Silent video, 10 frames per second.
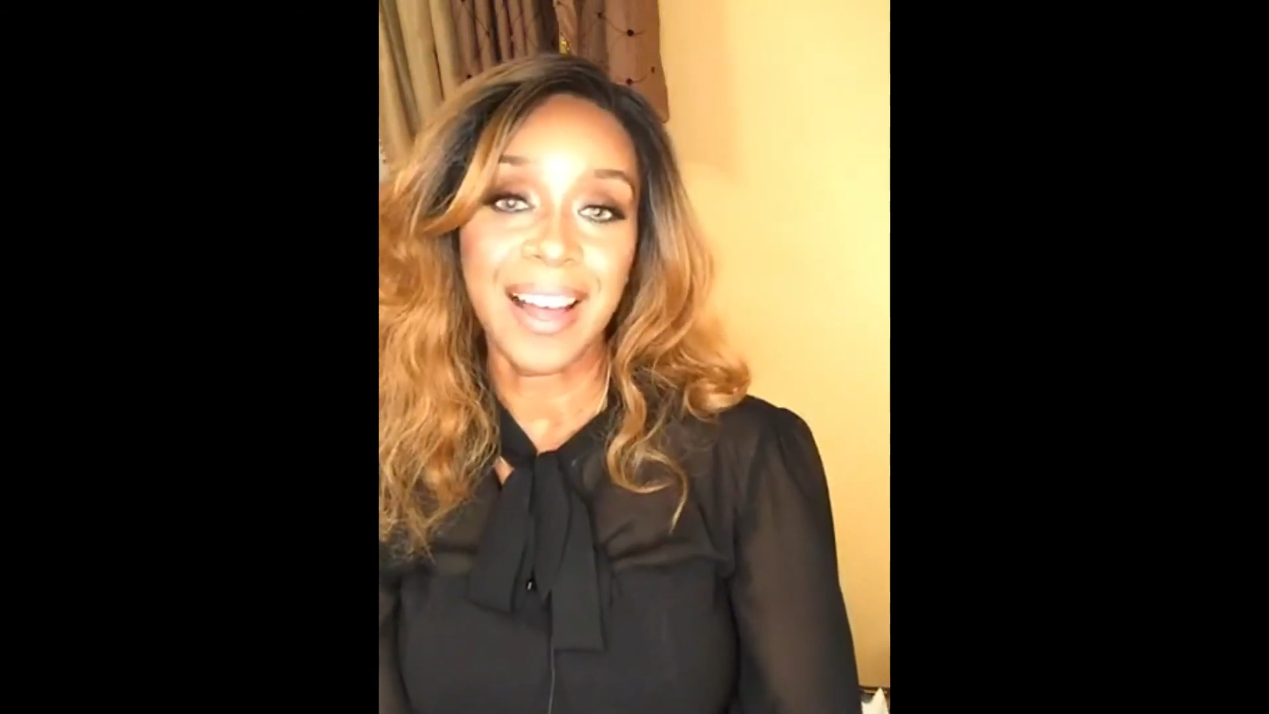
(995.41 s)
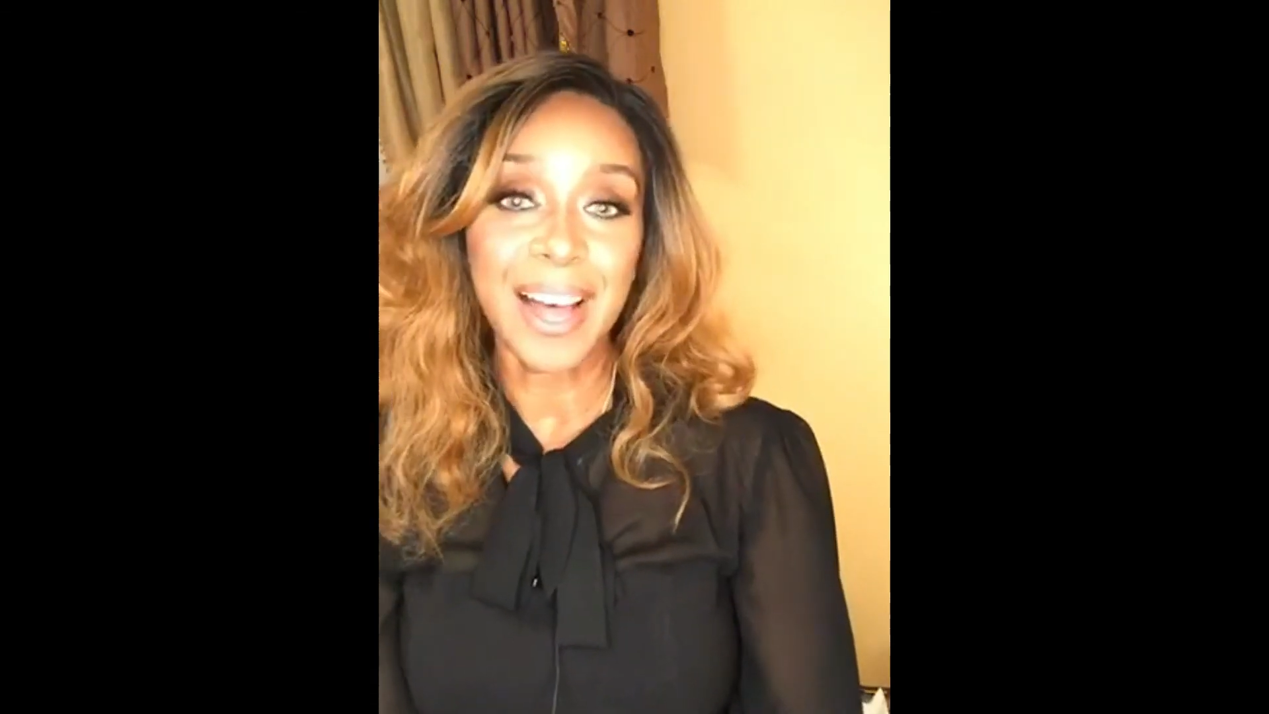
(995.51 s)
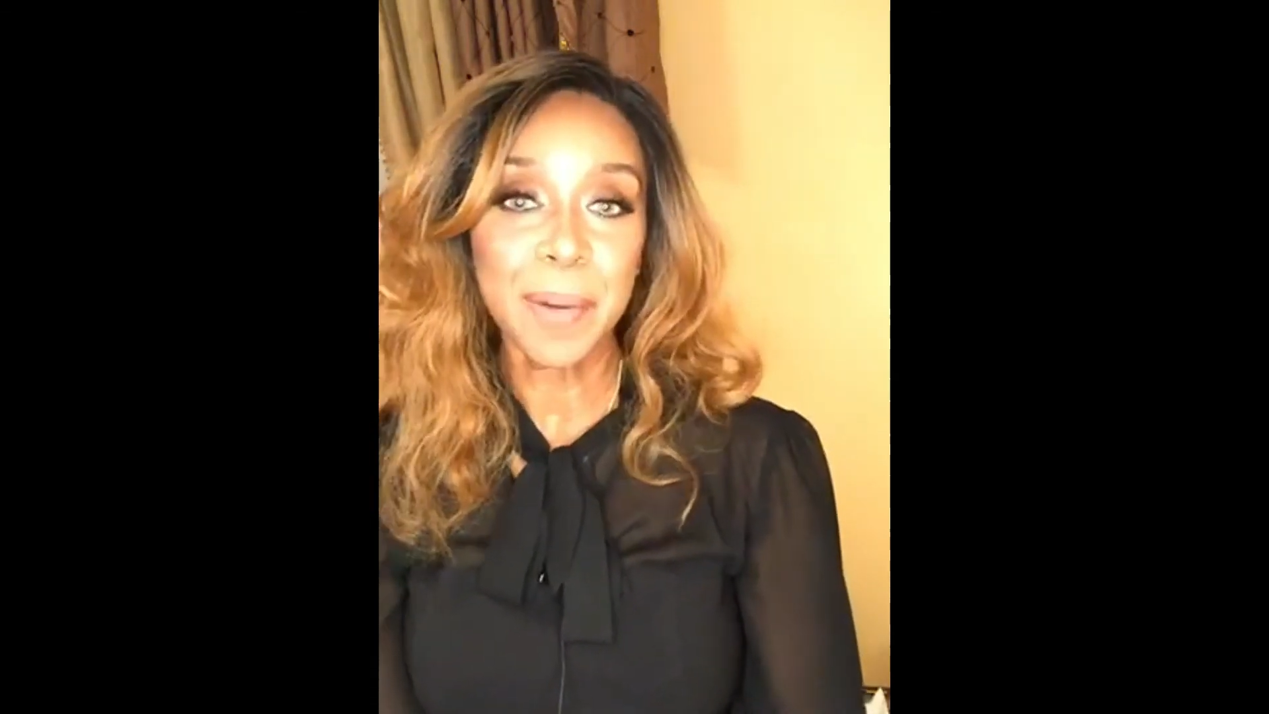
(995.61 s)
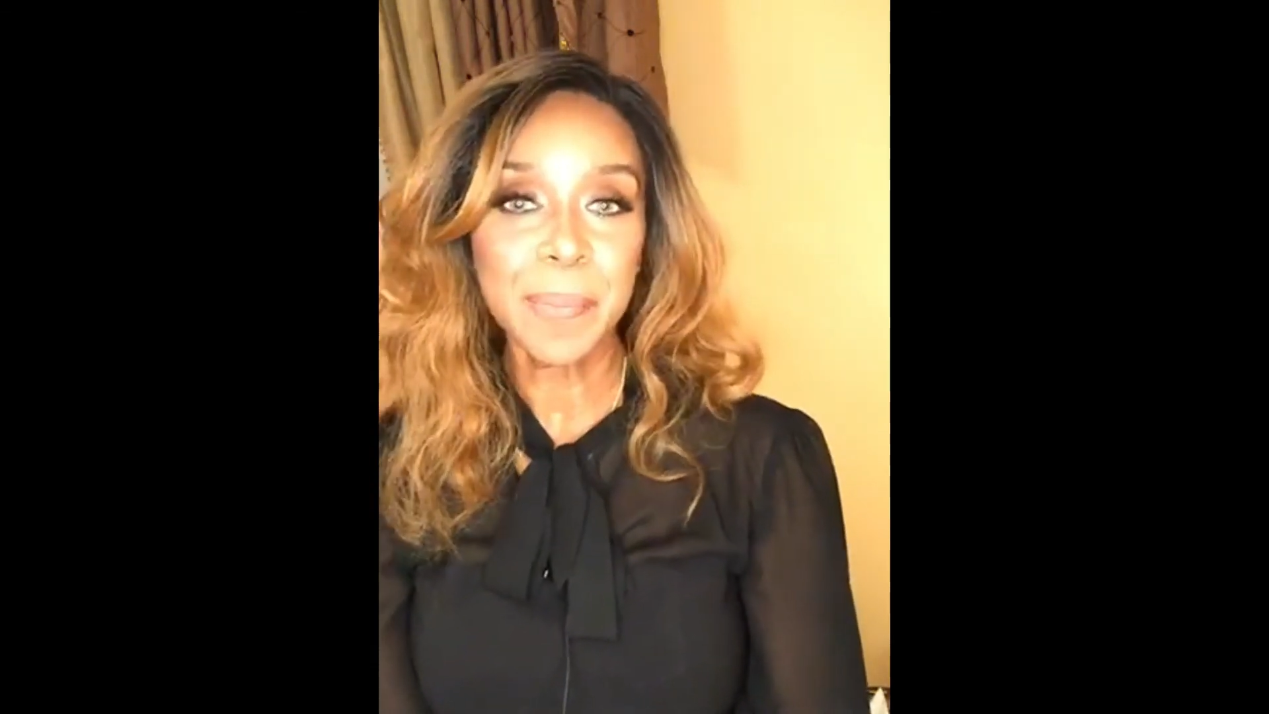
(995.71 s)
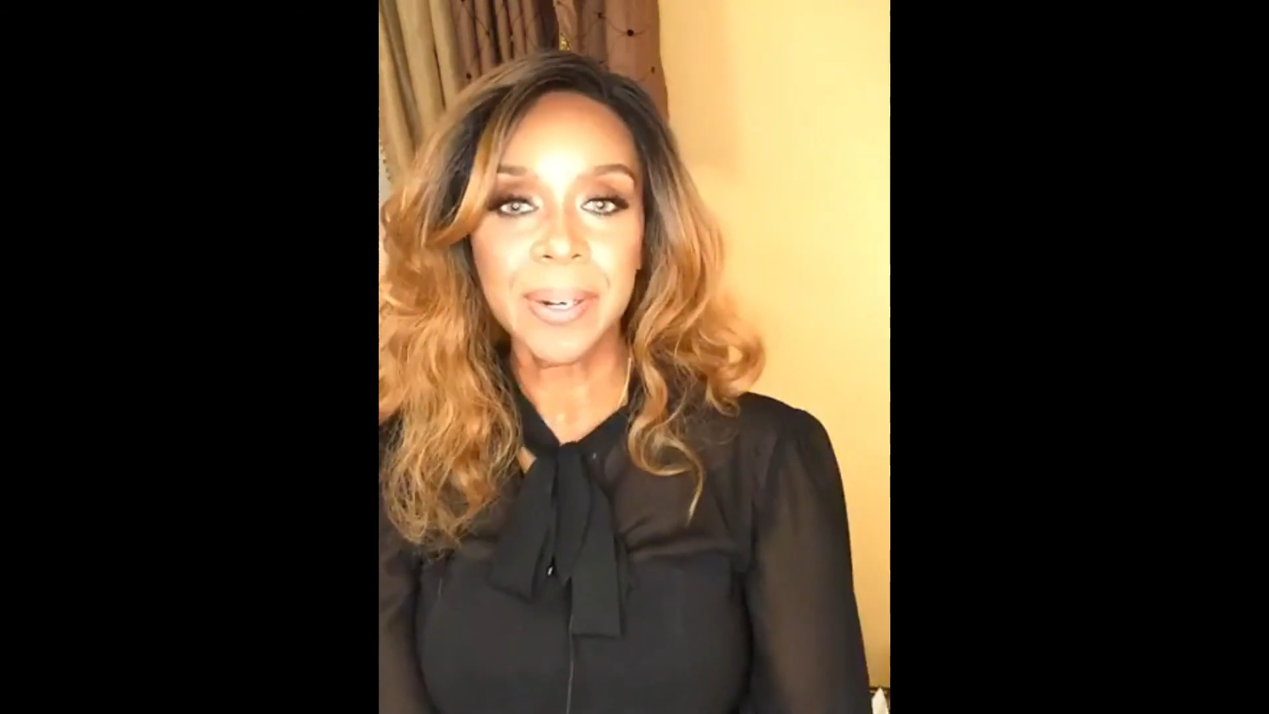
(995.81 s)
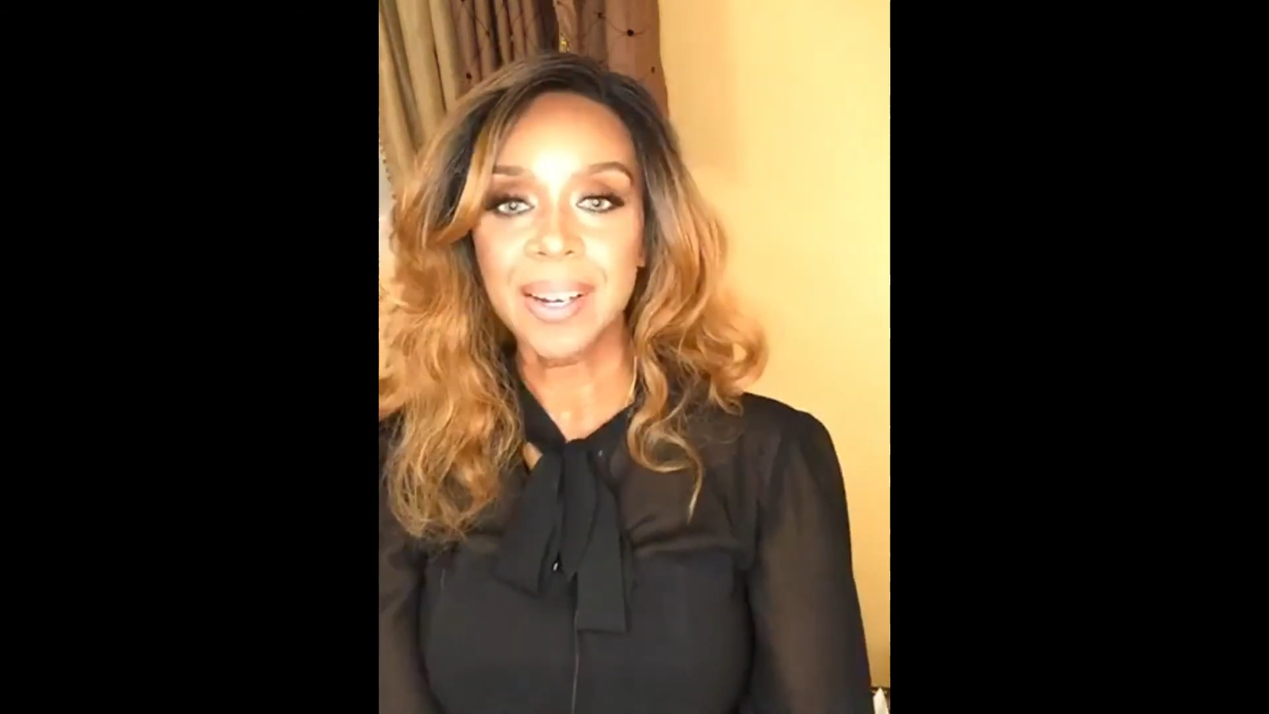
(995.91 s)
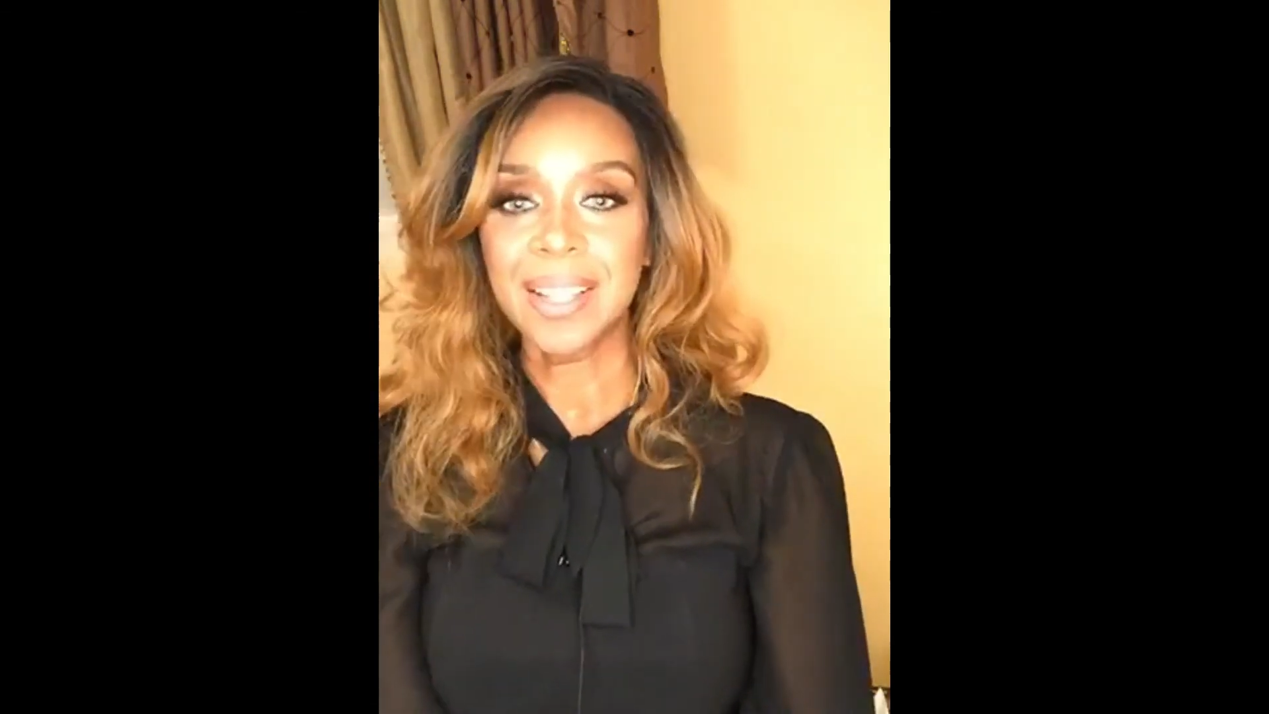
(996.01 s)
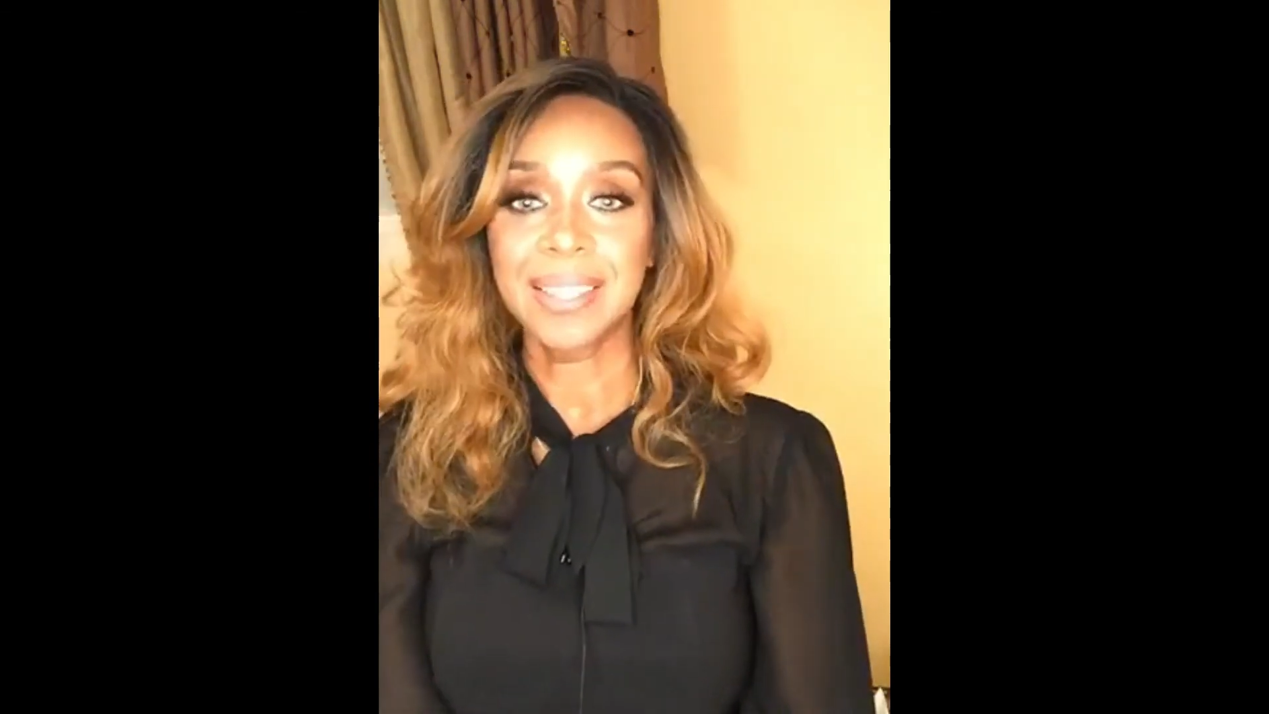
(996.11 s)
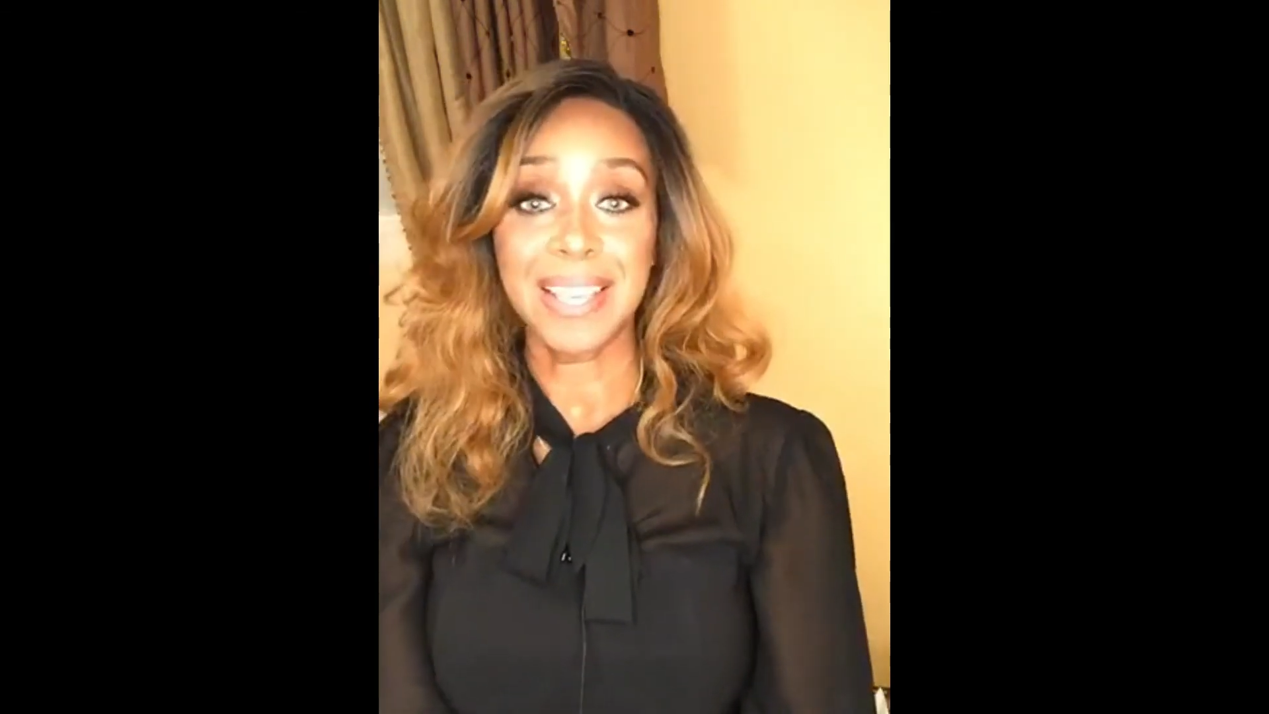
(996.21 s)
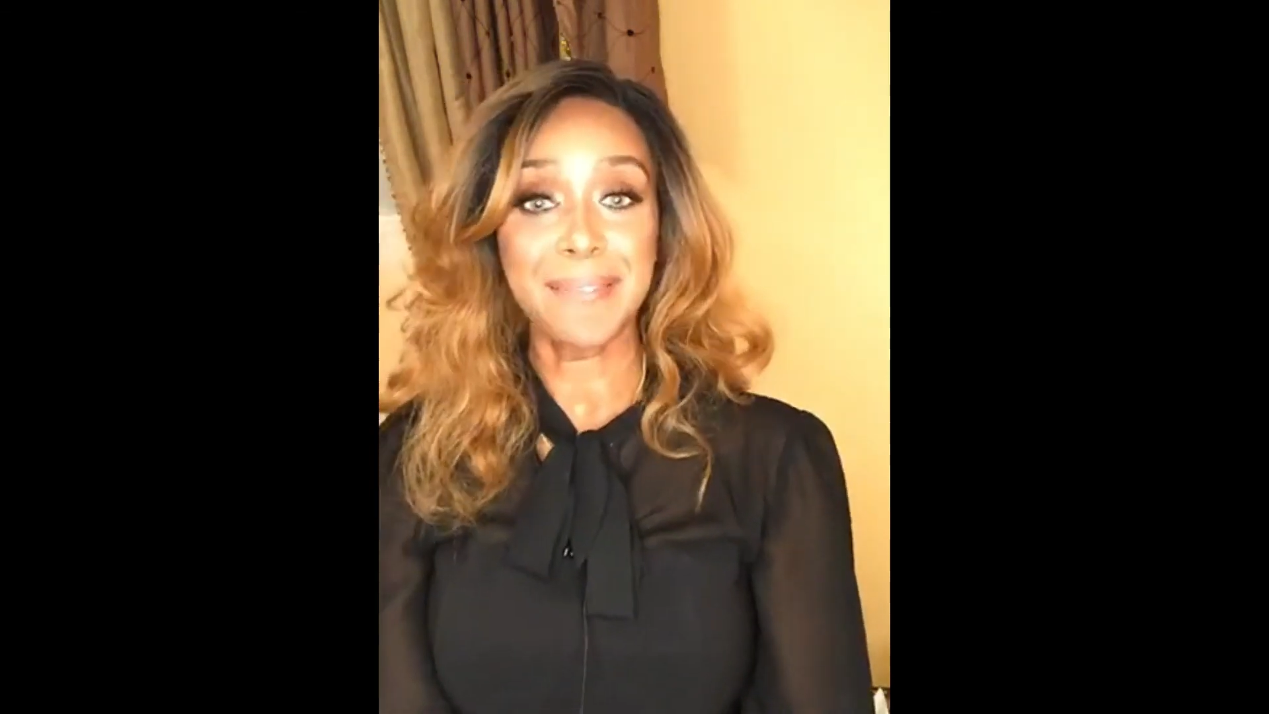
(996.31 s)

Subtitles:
help the